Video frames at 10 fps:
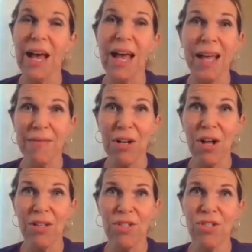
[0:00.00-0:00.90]
I have a
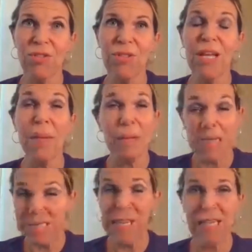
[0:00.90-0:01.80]
college student. I'm going
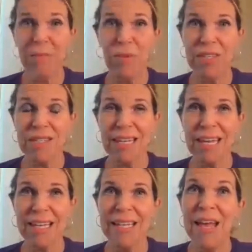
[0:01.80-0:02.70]
to send him with this kit